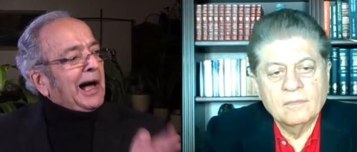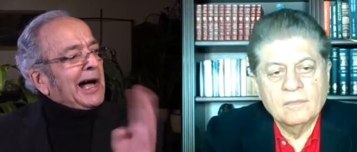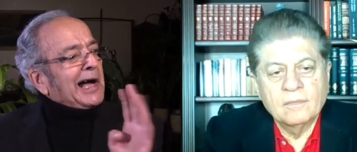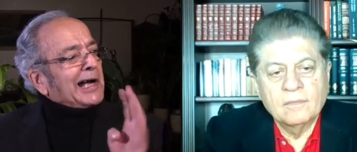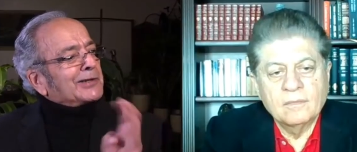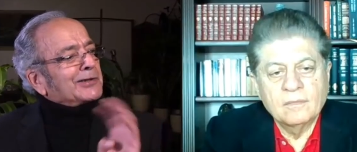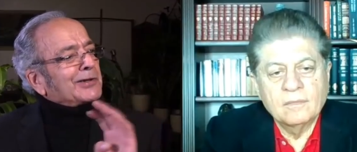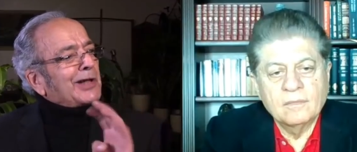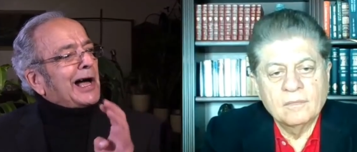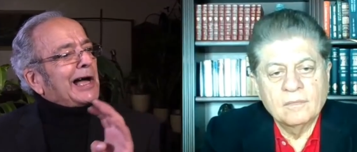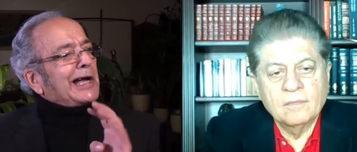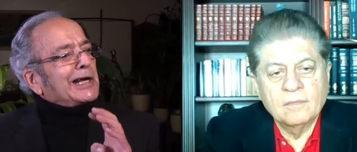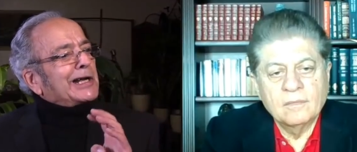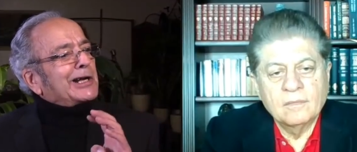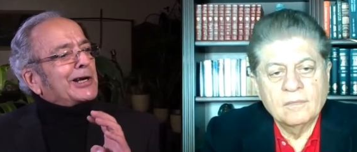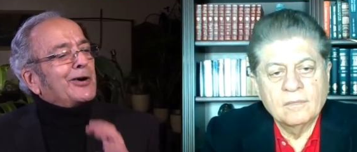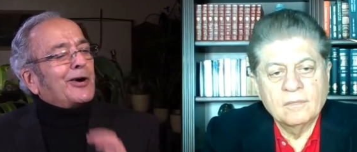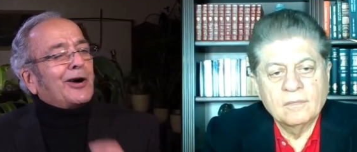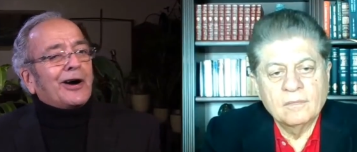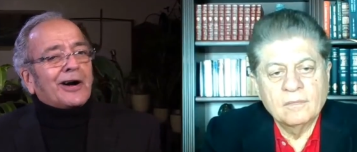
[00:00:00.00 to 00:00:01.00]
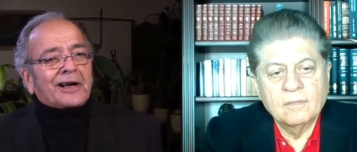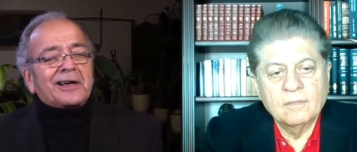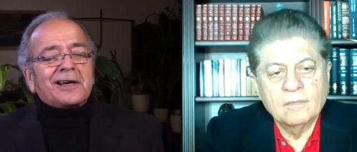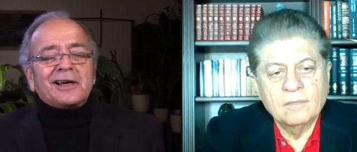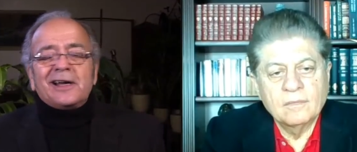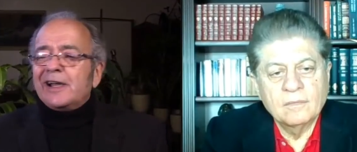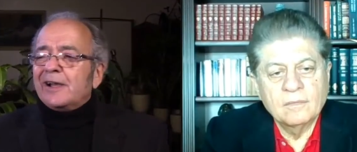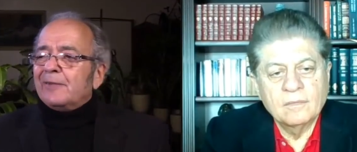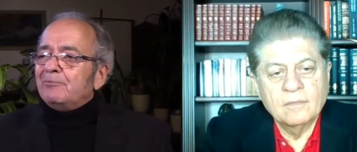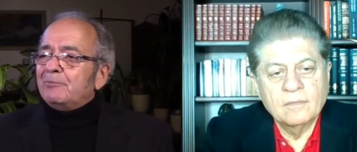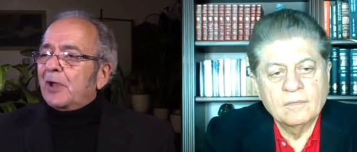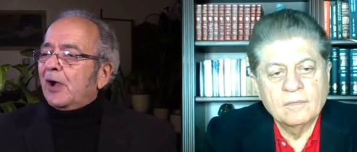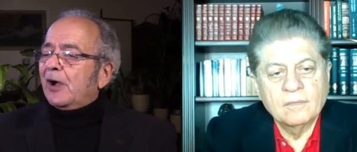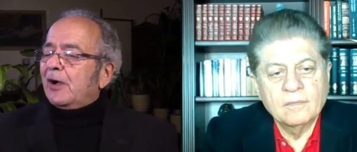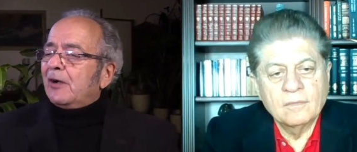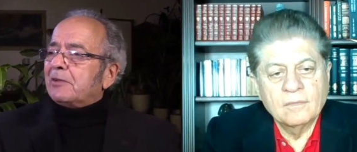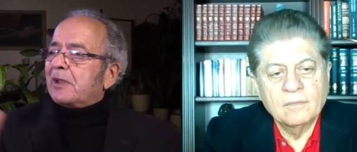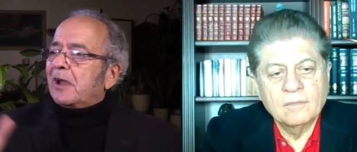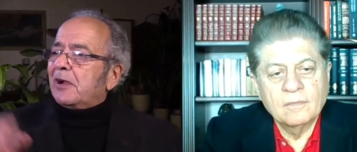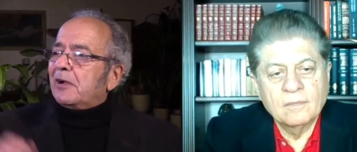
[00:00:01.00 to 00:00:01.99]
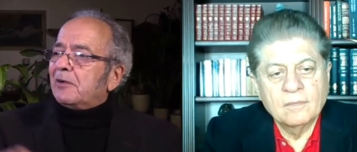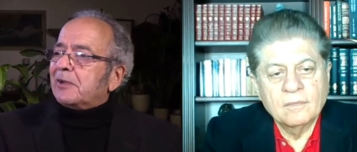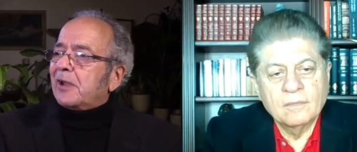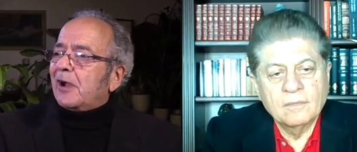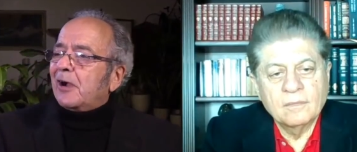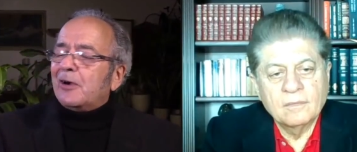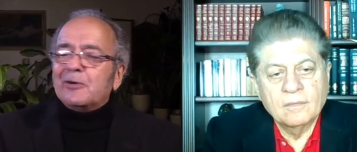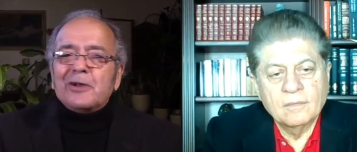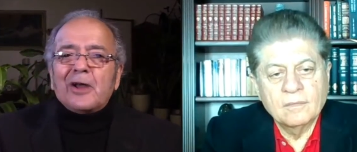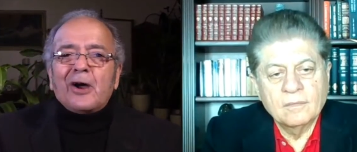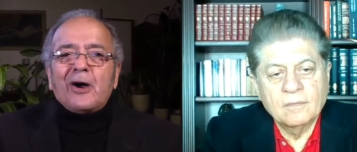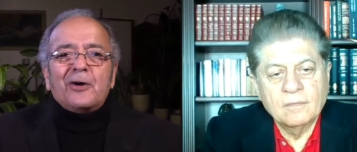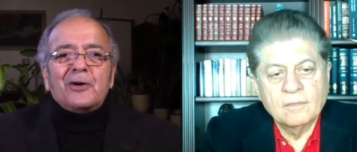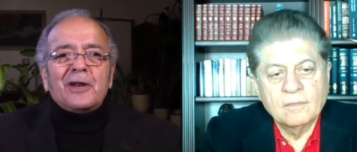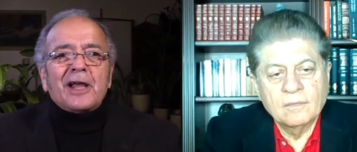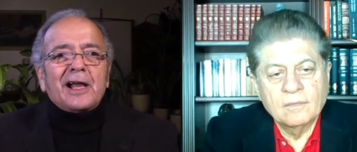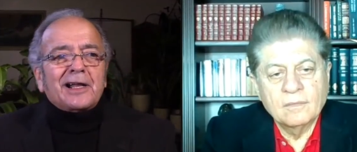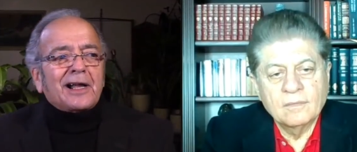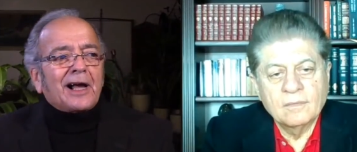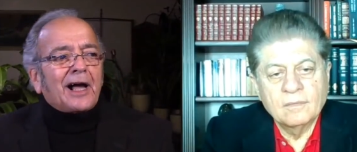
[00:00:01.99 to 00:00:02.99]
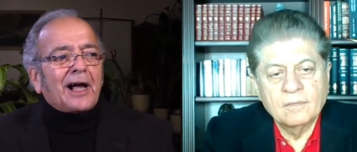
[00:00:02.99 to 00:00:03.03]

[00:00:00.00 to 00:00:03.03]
Speaker 1: like Cook. No, no, no, no, that guy